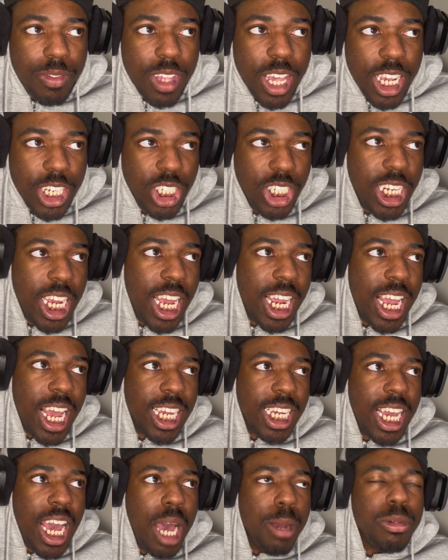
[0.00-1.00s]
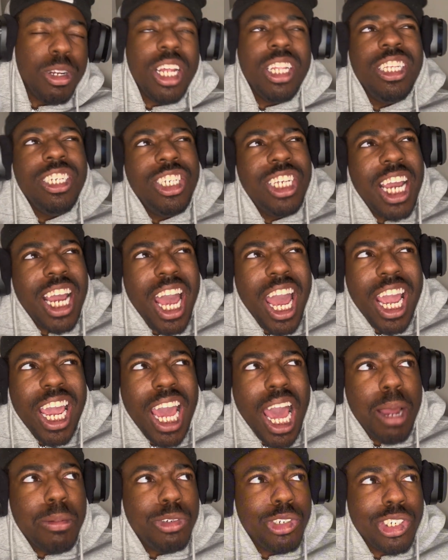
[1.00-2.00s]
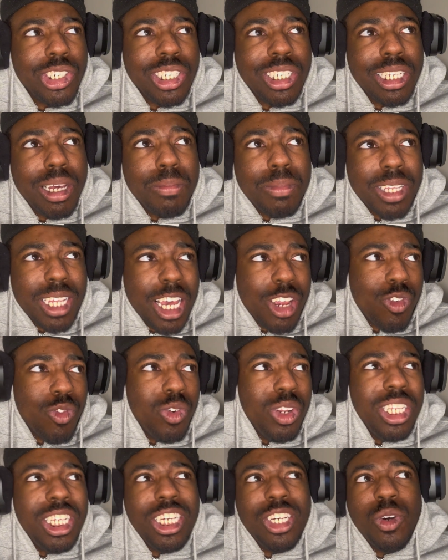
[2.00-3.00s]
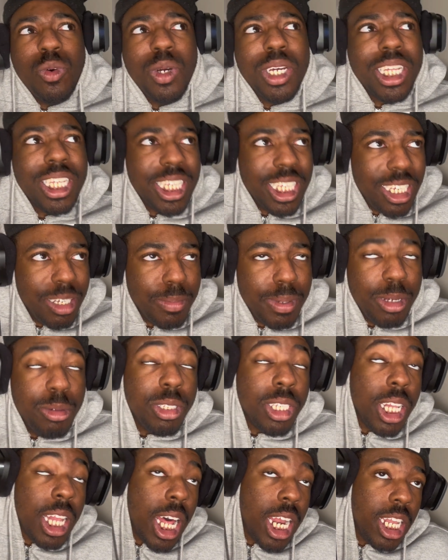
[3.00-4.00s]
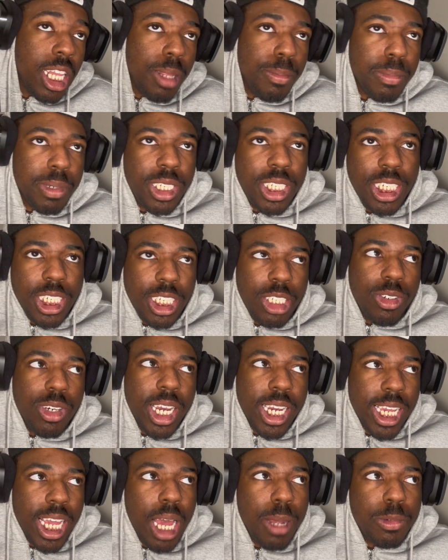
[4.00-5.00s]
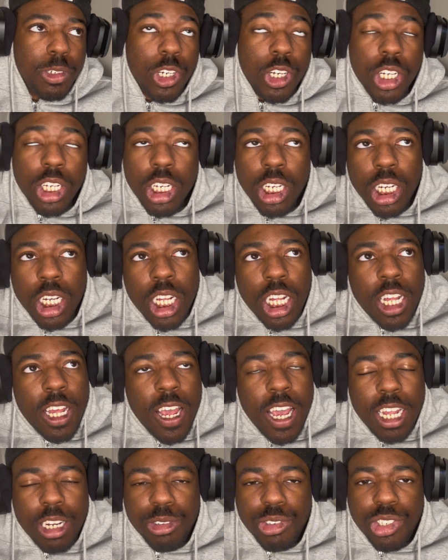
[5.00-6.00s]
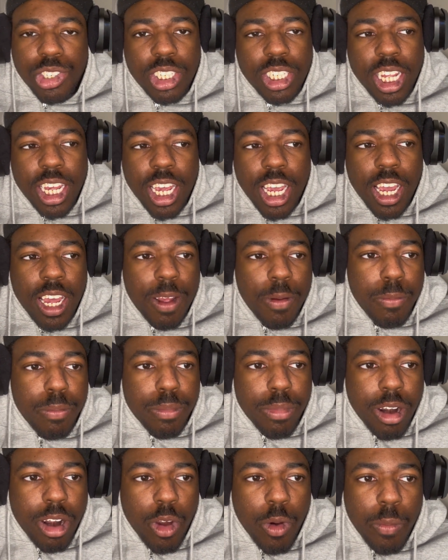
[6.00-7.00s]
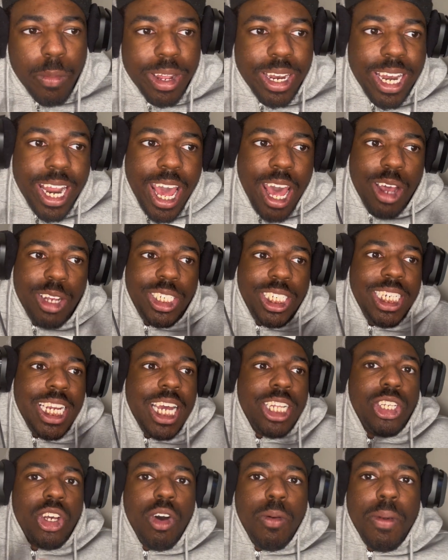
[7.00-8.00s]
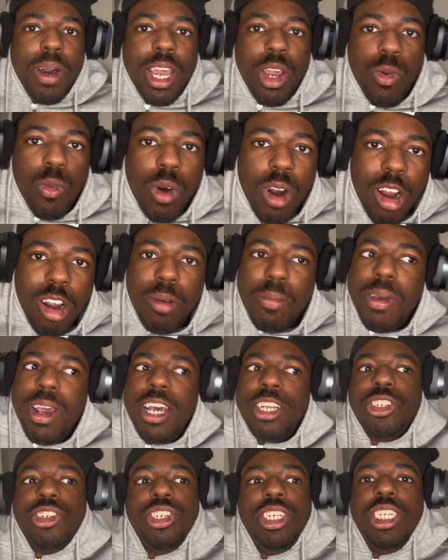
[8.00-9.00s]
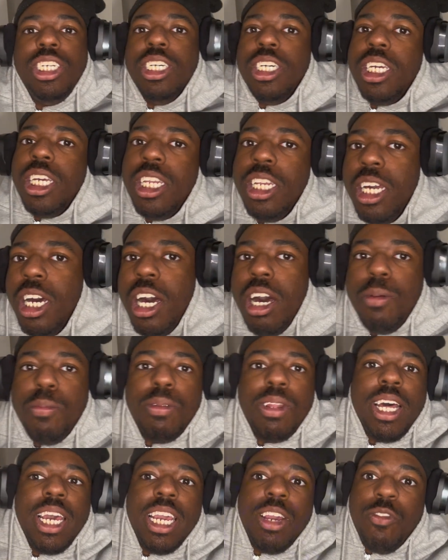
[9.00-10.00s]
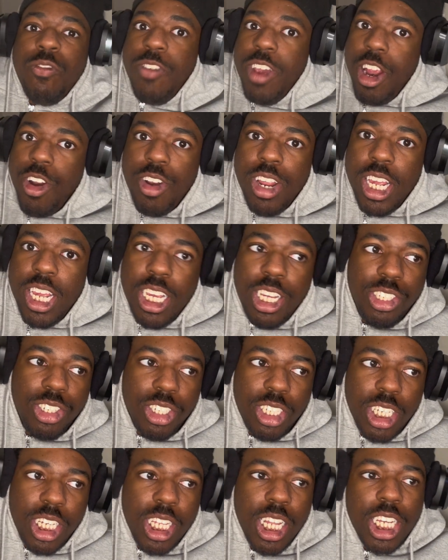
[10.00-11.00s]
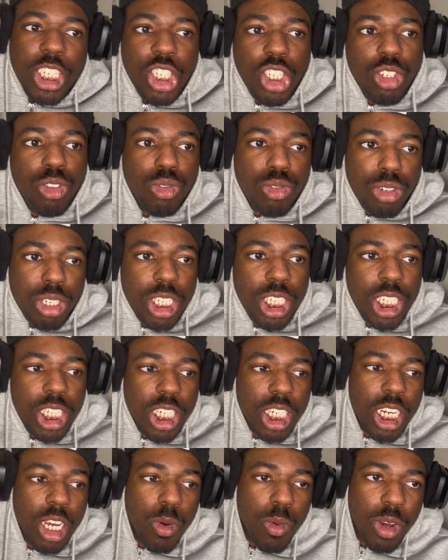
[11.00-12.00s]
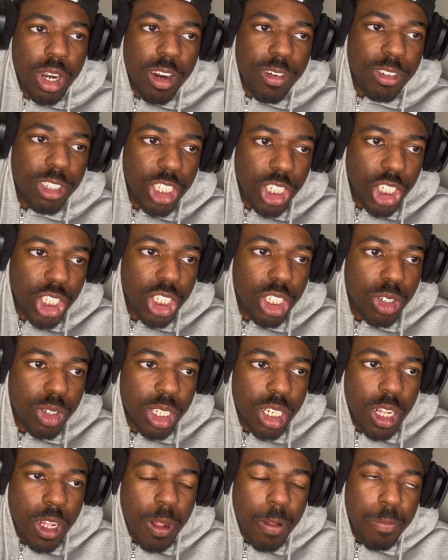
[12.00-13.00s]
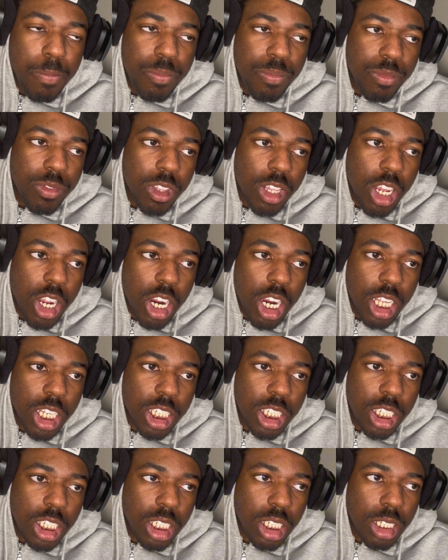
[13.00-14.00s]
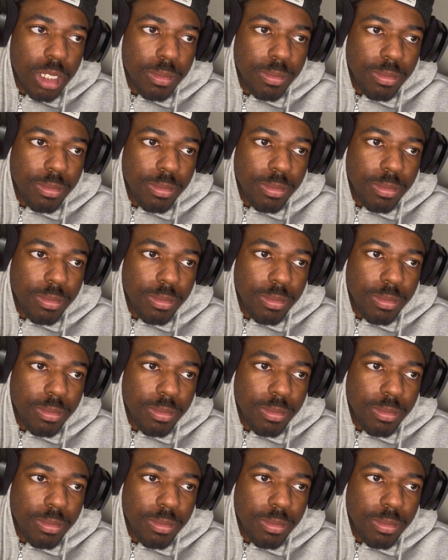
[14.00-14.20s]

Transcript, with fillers: And she got, got captured. I think she got captured or something like really quickly. But it was a lot of them, but she still got captured. And it was just like, bro, but now she got taught by a water master. She cooking up like very easily. Like she's really good at whatever she's doing. All right, let's see.